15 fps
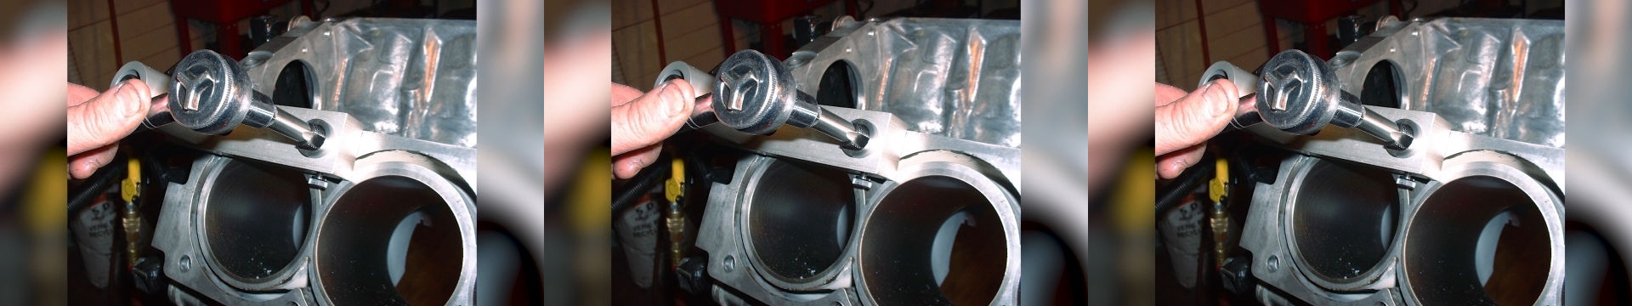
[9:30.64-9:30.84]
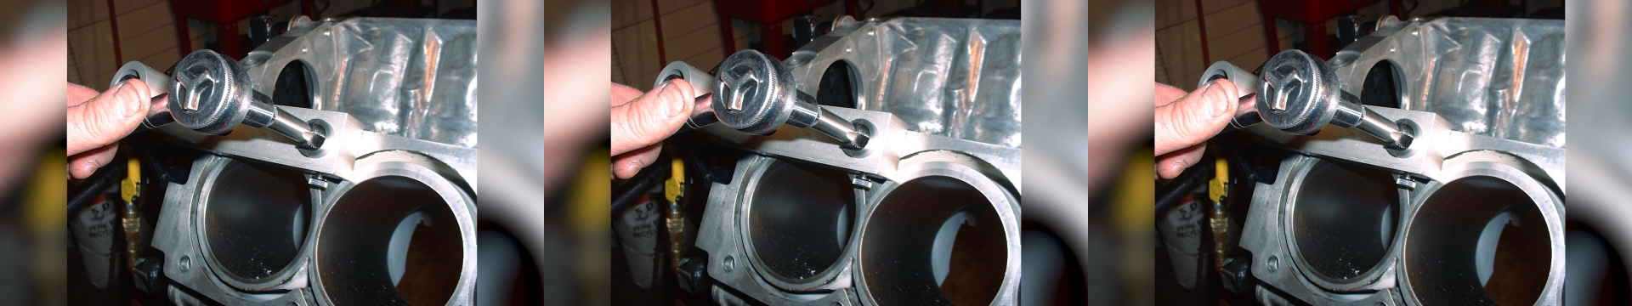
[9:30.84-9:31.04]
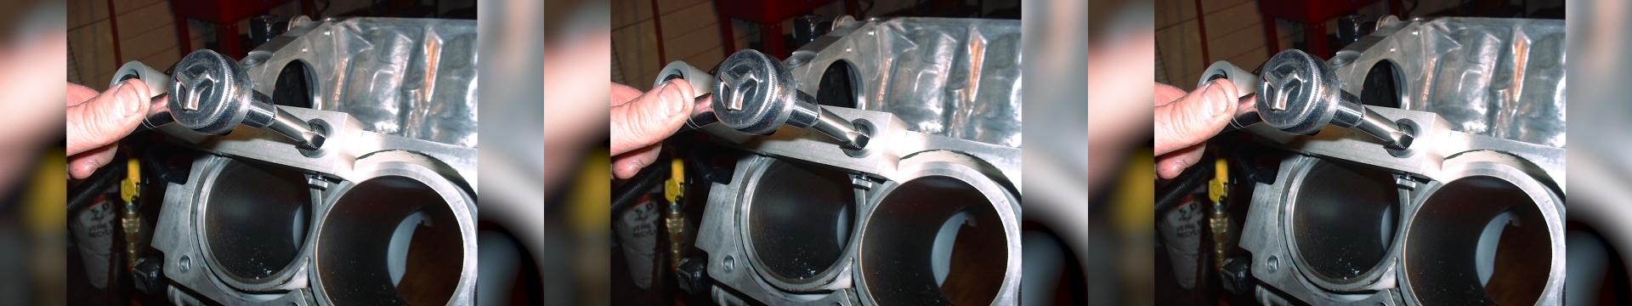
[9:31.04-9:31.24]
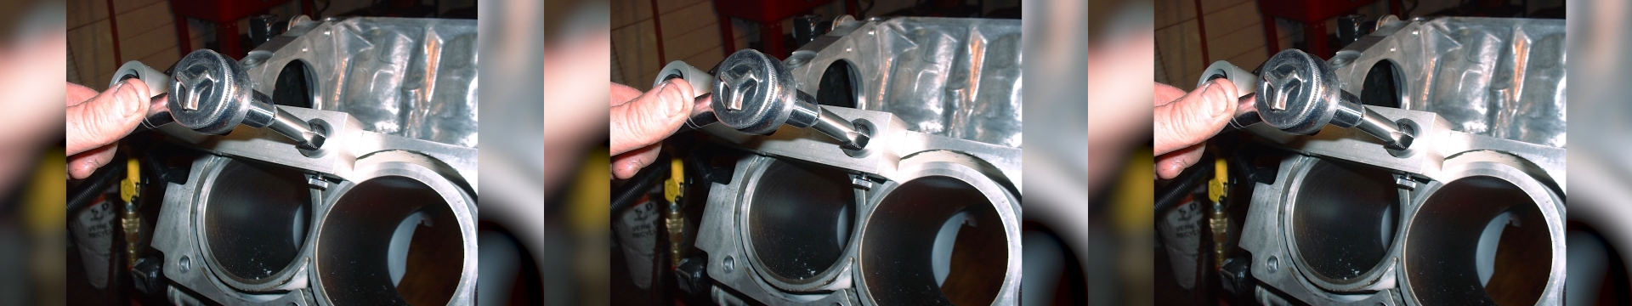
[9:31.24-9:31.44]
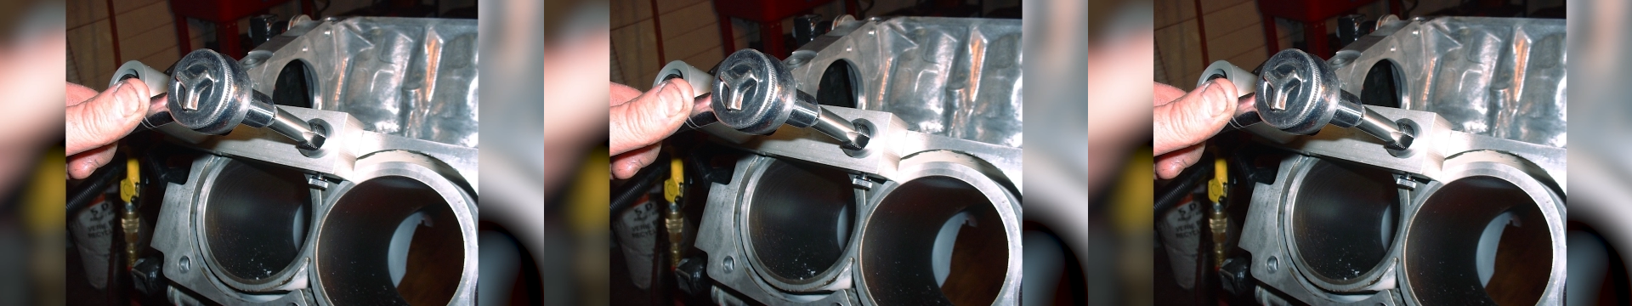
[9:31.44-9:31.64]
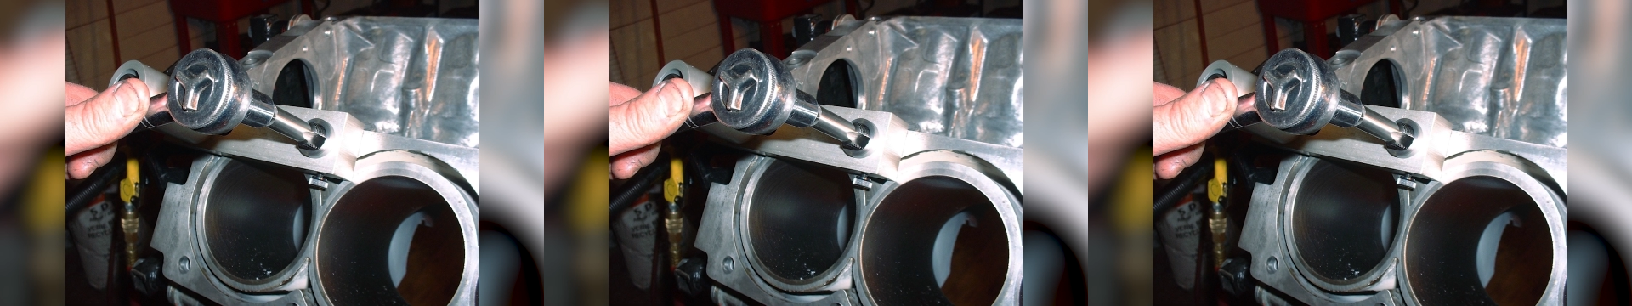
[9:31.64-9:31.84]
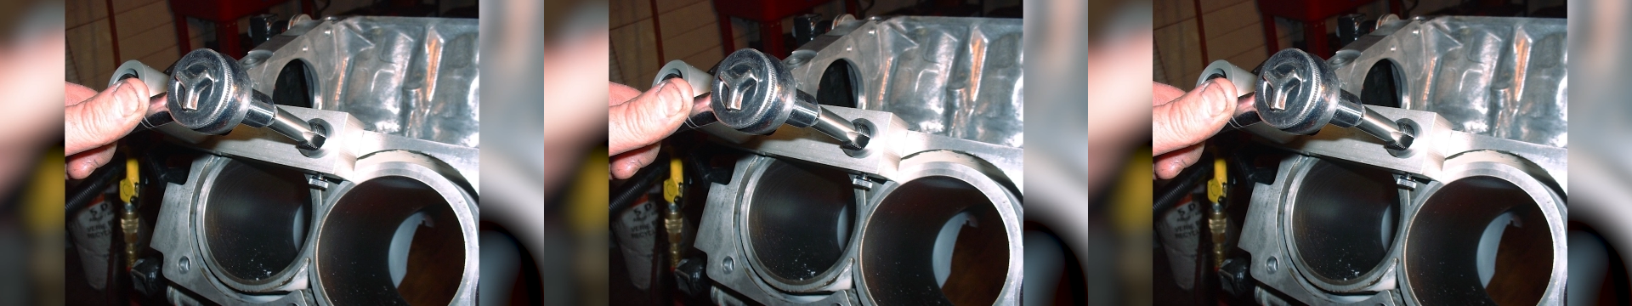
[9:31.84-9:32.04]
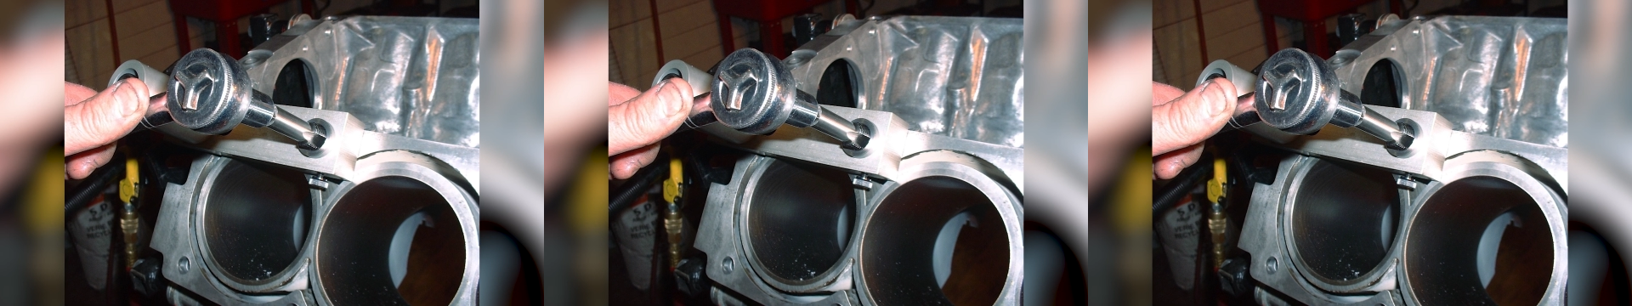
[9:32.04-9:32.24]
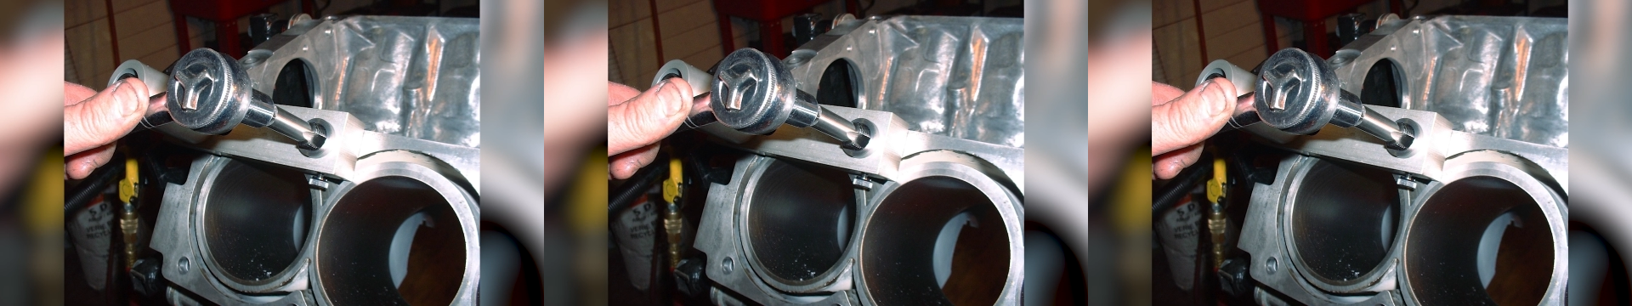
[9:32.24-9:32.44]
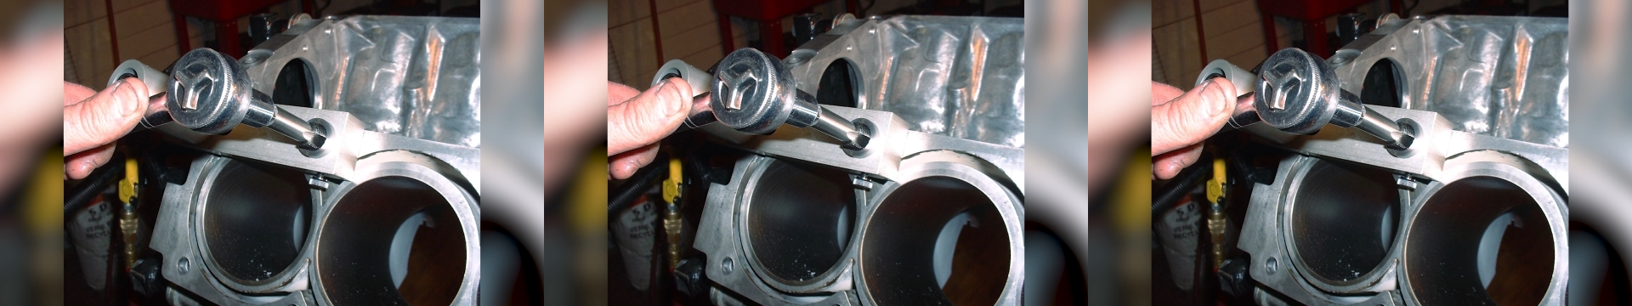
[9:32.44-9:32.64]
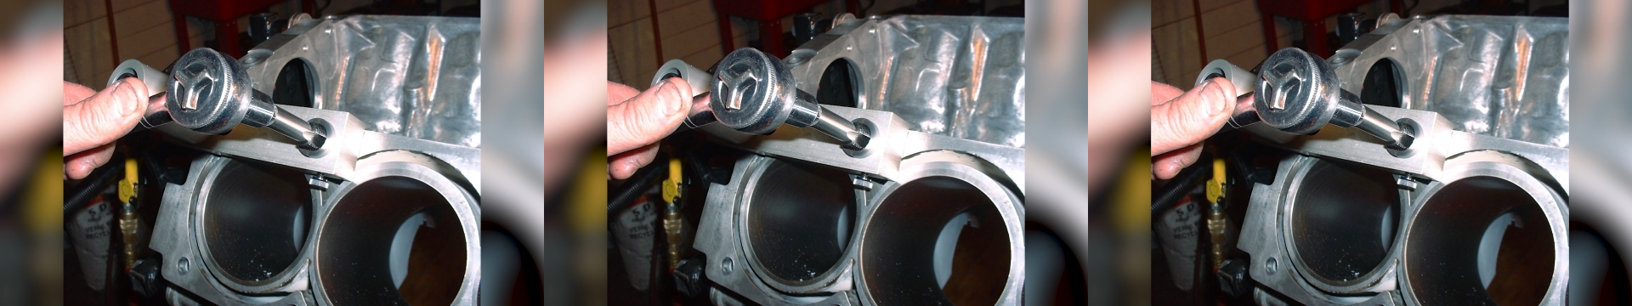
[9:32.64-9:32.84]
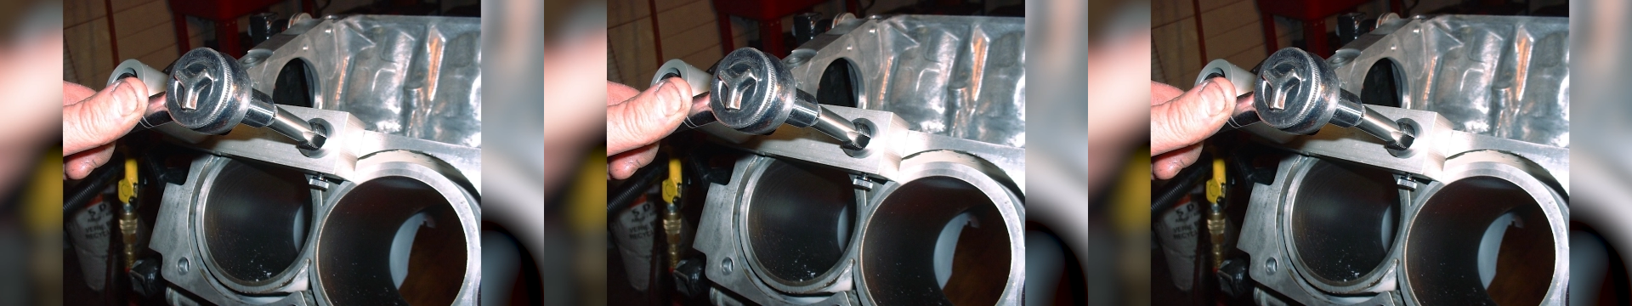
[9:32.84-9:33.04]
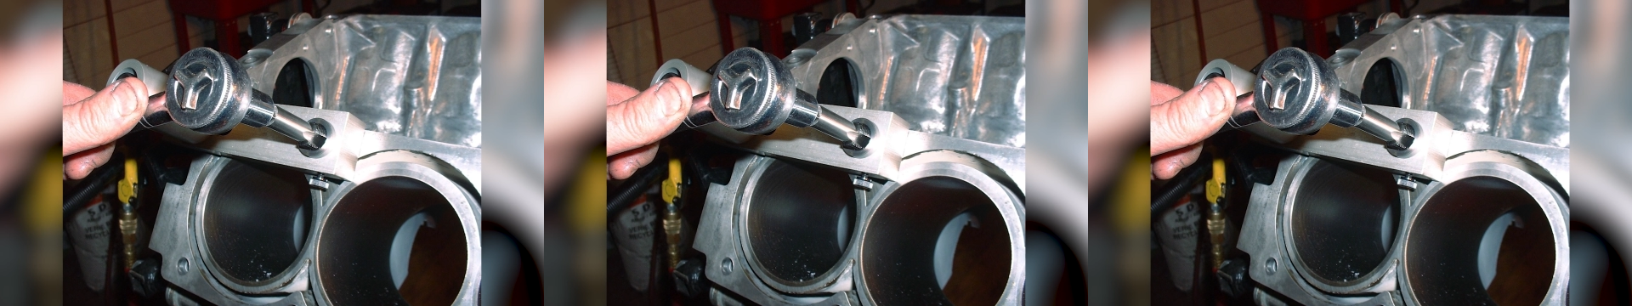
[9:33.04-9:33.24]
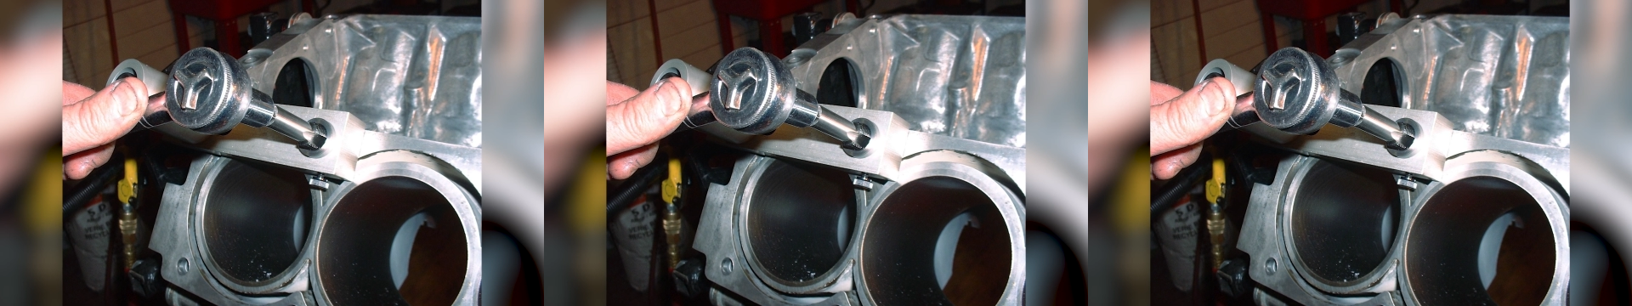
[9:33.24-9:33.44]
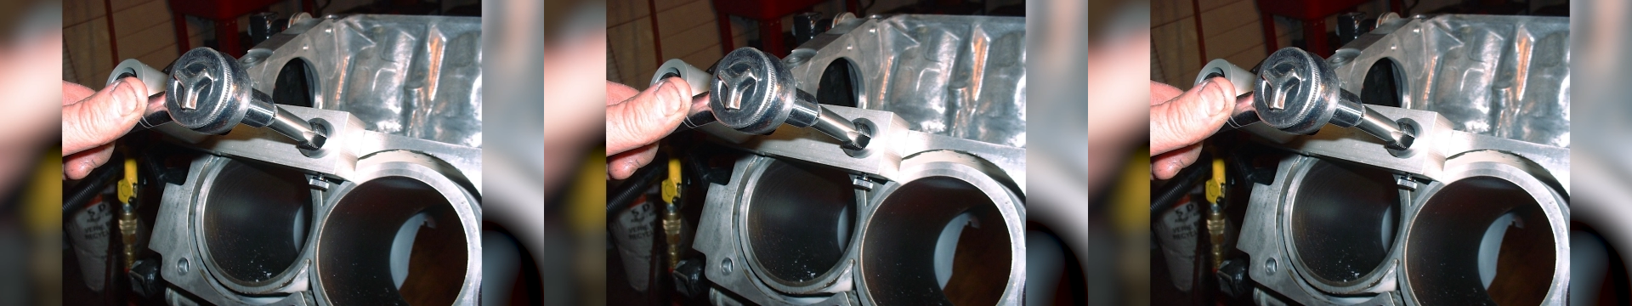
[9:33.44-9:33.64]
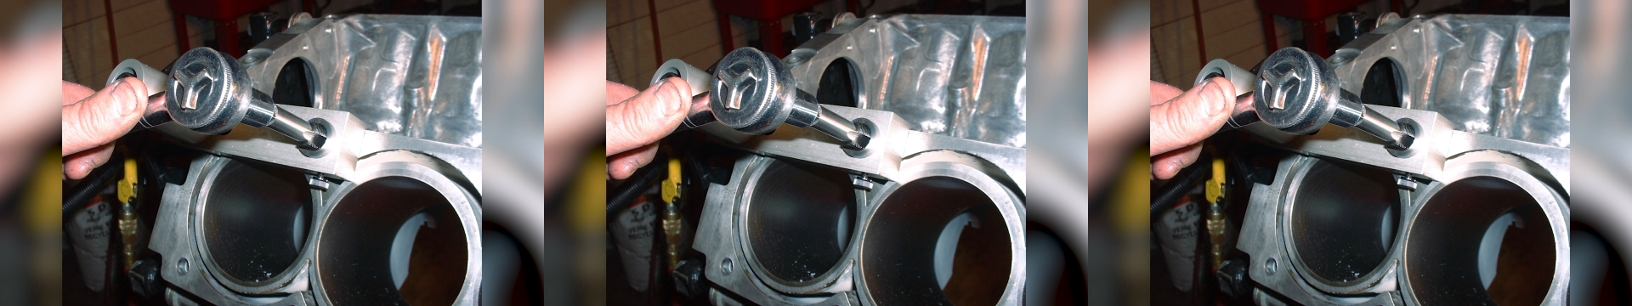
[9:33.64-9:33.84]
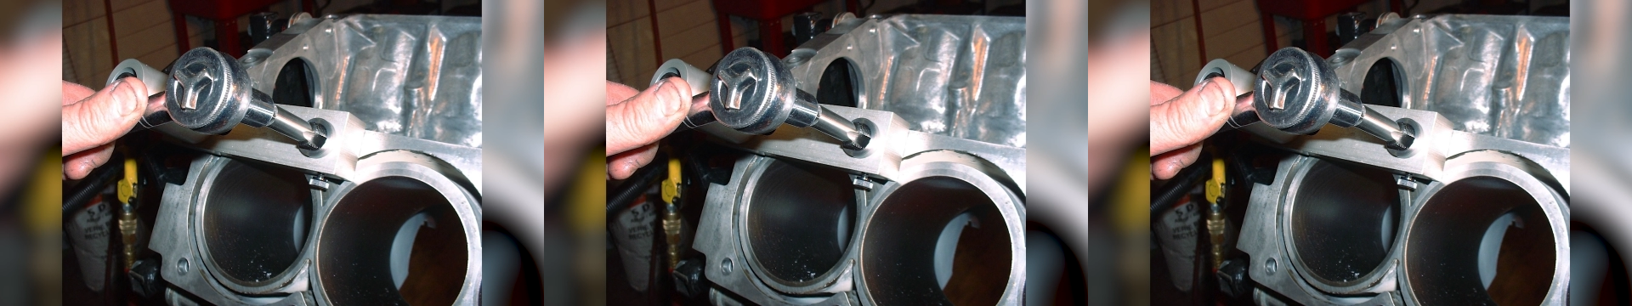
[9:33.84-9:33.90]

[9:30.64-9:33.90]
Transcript: [unreadable: no face in view]